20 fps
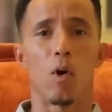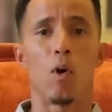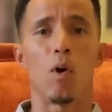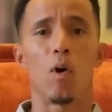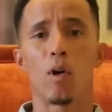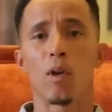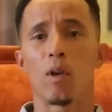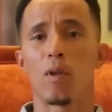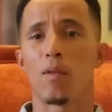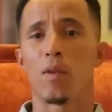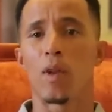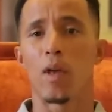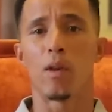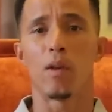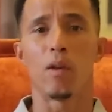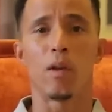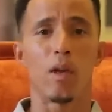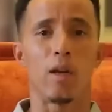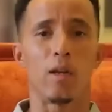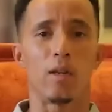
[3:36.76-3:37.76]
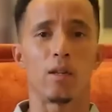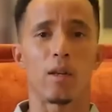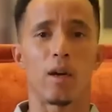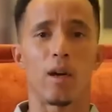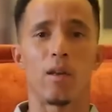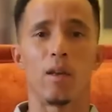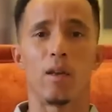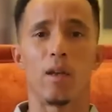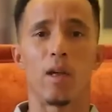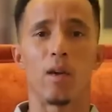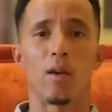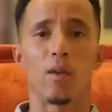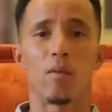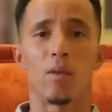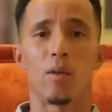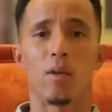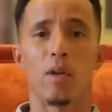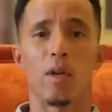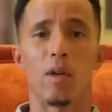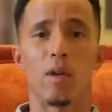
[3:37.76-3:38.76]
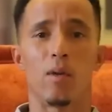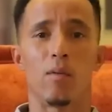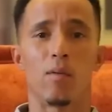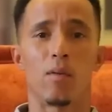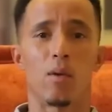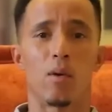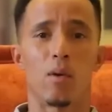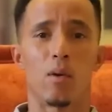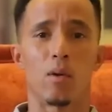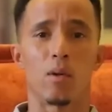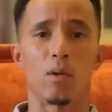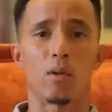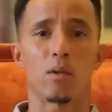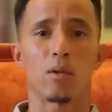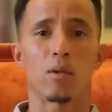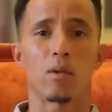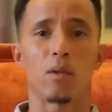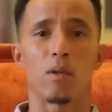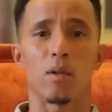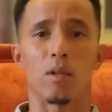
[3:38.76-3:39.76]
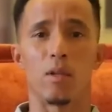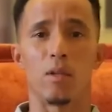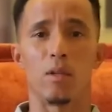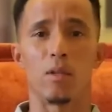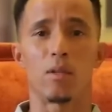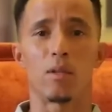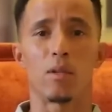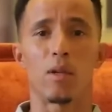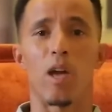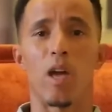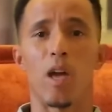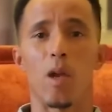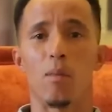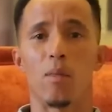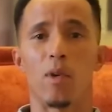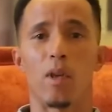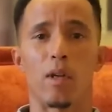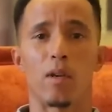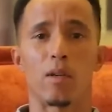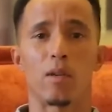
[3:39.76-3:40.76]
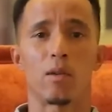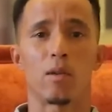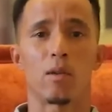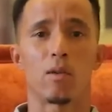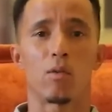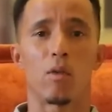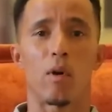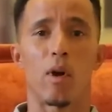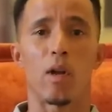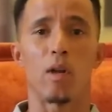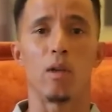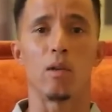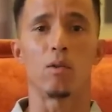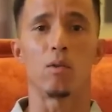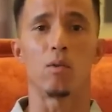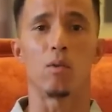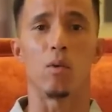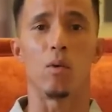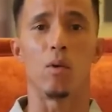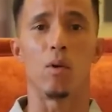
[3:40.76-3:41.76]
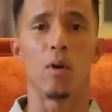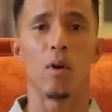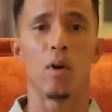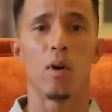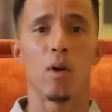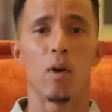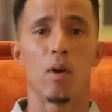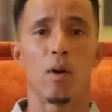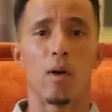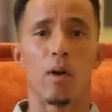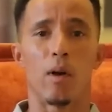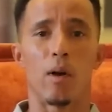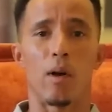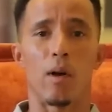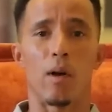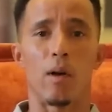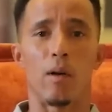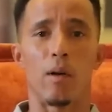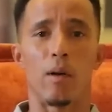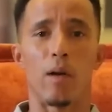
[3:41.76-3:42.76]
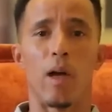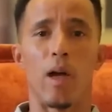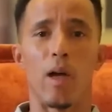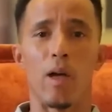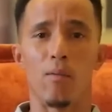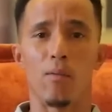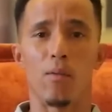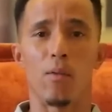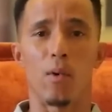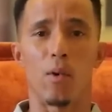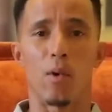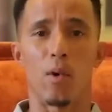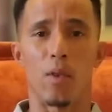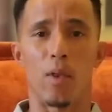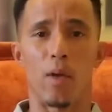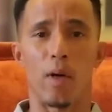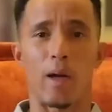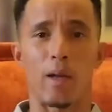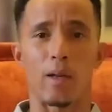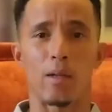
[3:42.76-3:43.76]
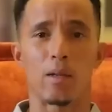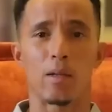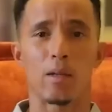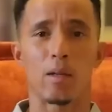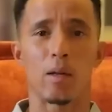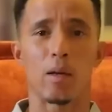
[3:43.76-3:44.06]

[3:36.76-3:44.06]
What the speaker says: All of that data at the end of the day, of course, is aimed at trying to aim for that